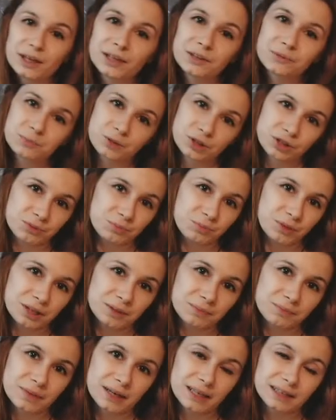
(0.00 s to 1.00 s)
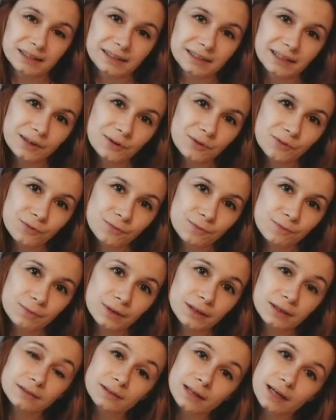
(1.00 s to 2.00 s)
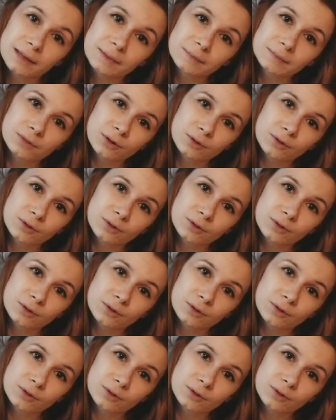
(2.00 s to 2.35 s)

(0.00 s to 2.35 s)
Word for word: eat much meat myself, but I'm